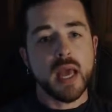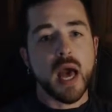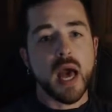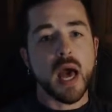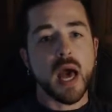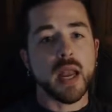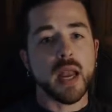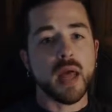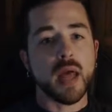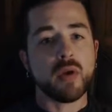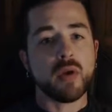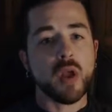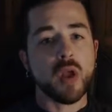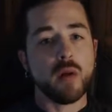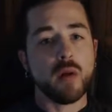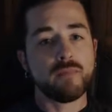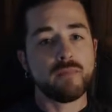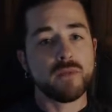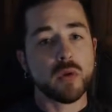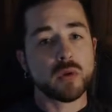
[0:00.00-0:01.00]
Another
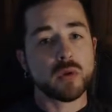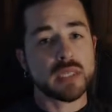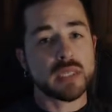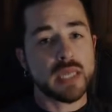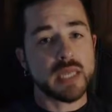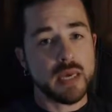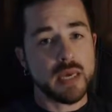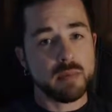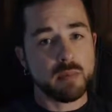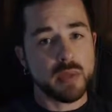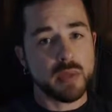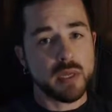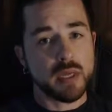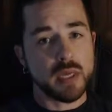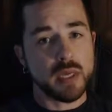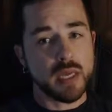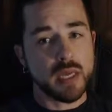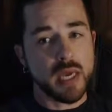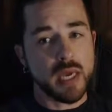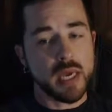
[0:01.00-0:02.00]
helpful tip
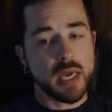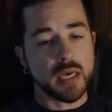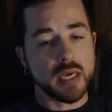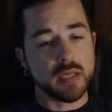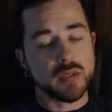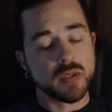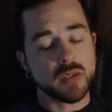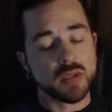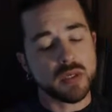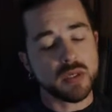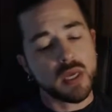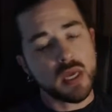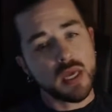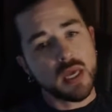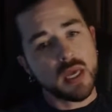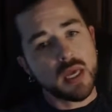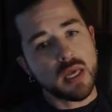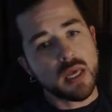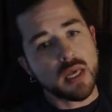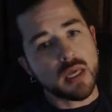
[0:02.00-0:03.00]
is,
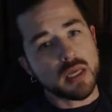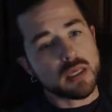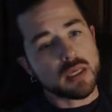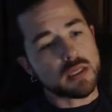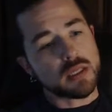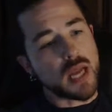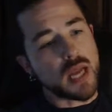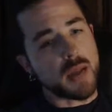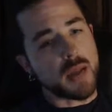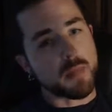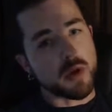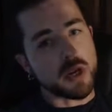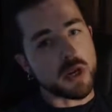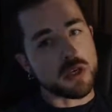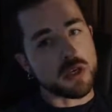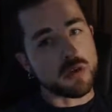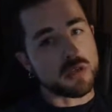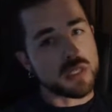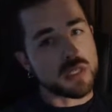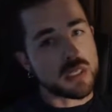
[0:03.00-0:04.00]
say I'm going to use